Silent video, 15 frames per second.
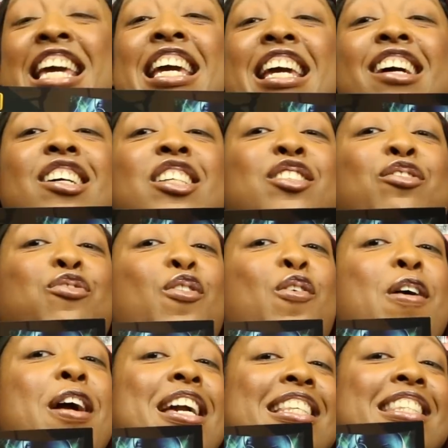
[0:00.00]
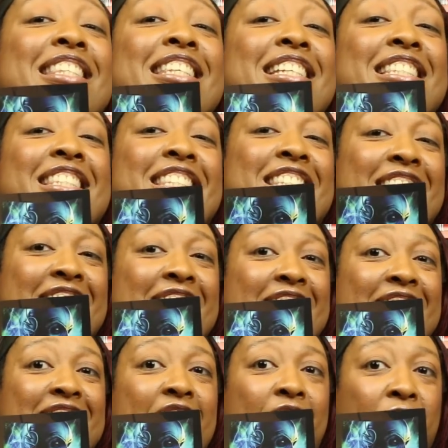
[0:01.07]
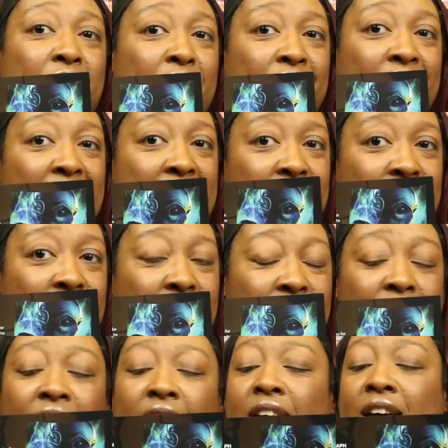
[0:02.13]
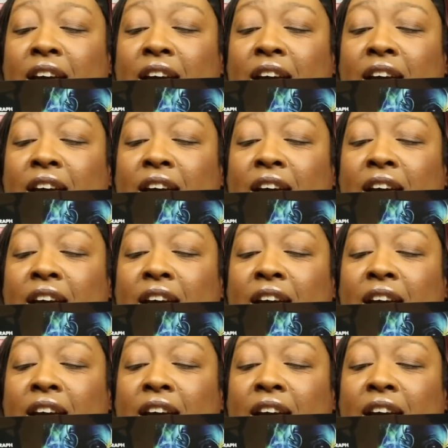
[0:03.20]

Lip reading: His voice is just the stuff of legend.